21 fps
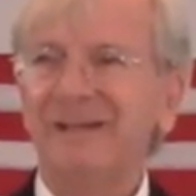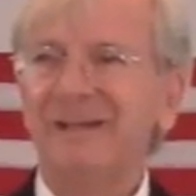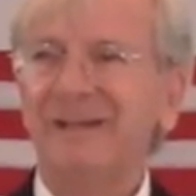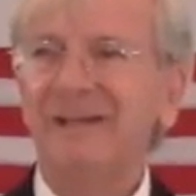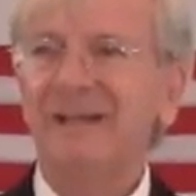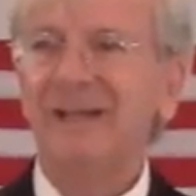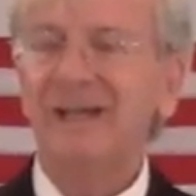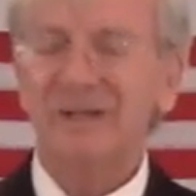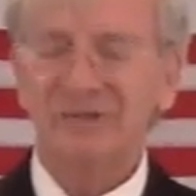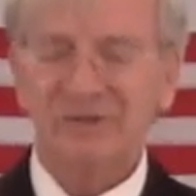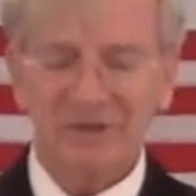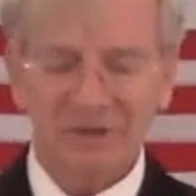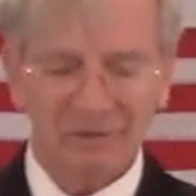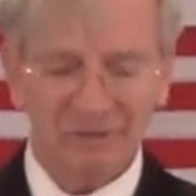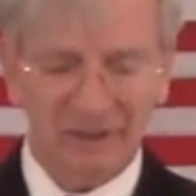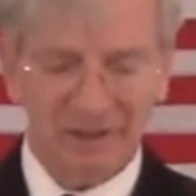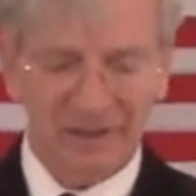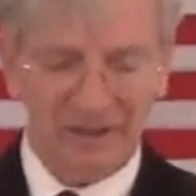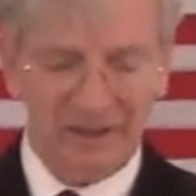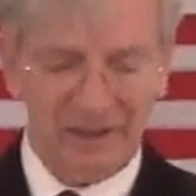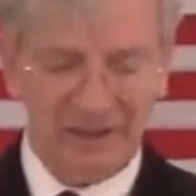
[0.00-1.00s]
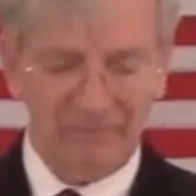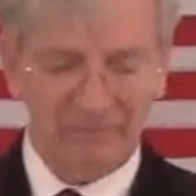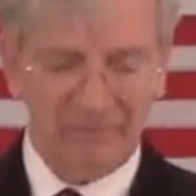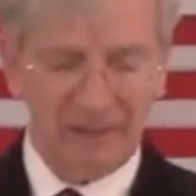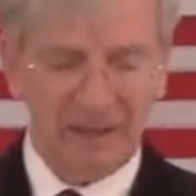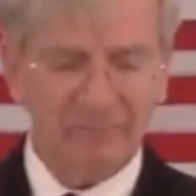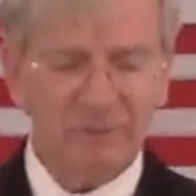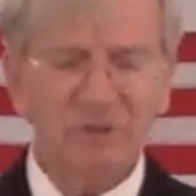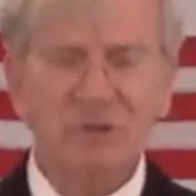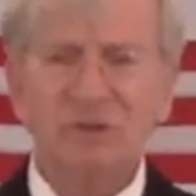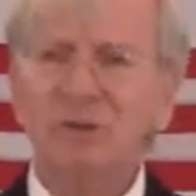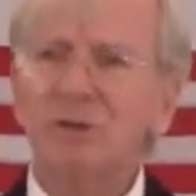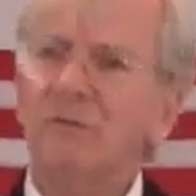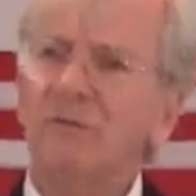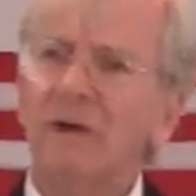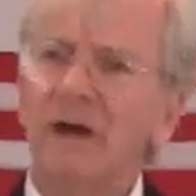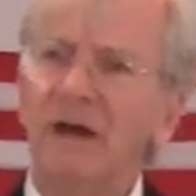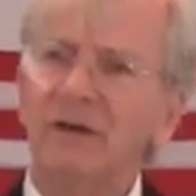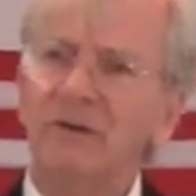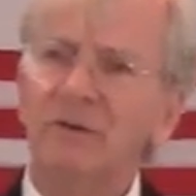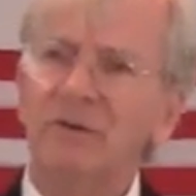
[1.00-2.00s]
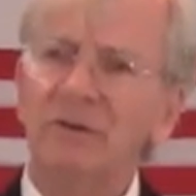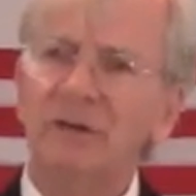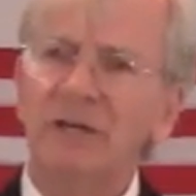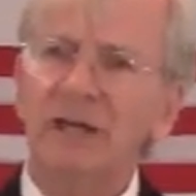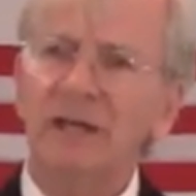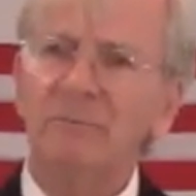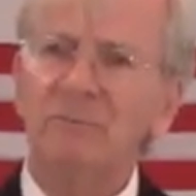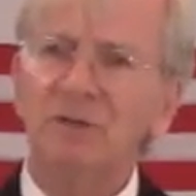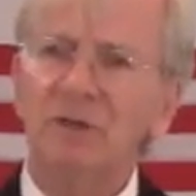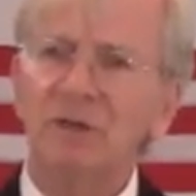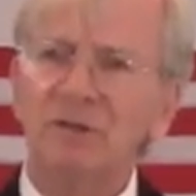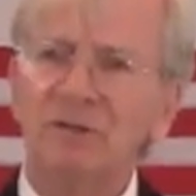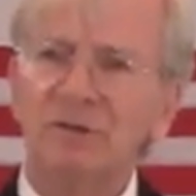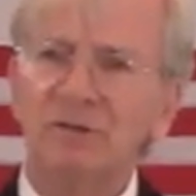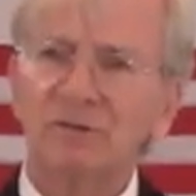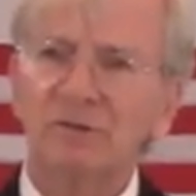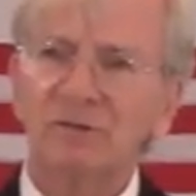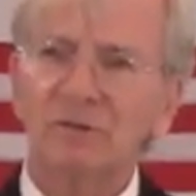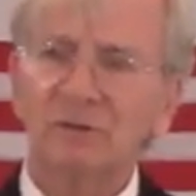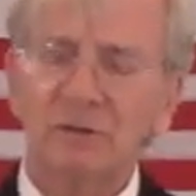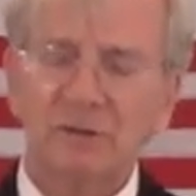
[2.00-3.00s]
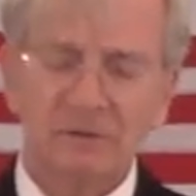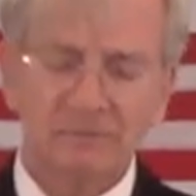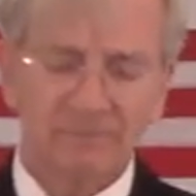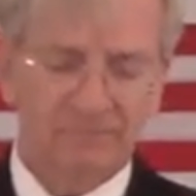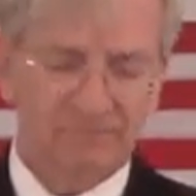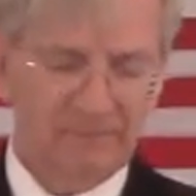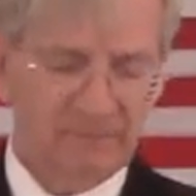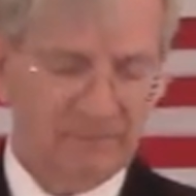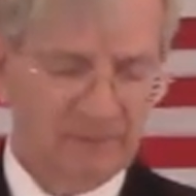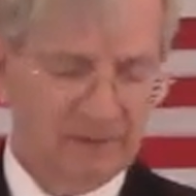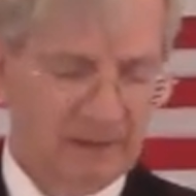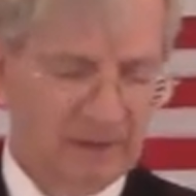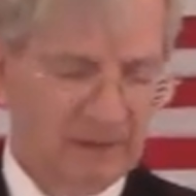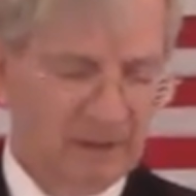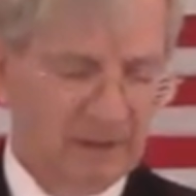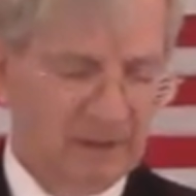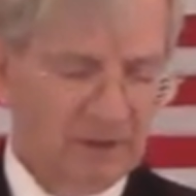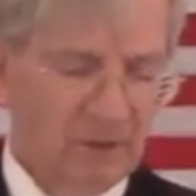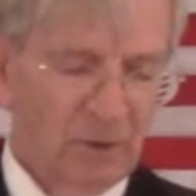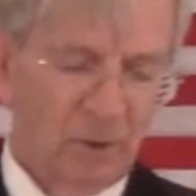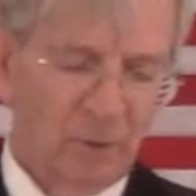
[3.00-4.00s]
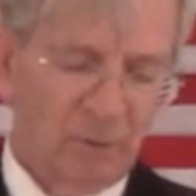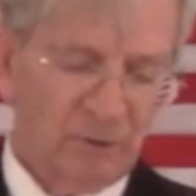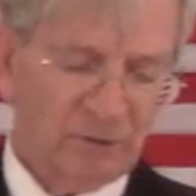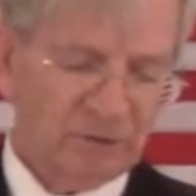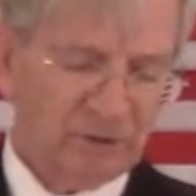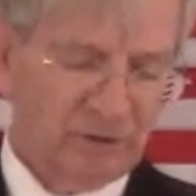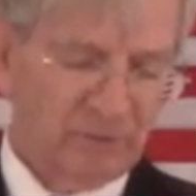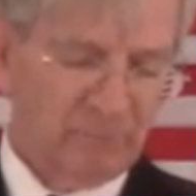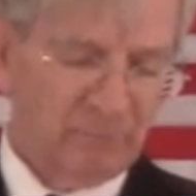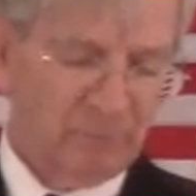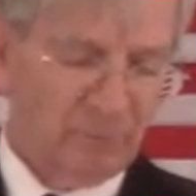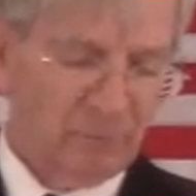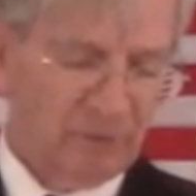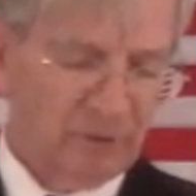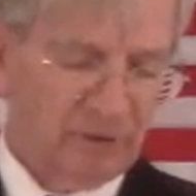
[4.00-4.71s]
He has the great name. How much do you value the name Jesus? Oh, it's an important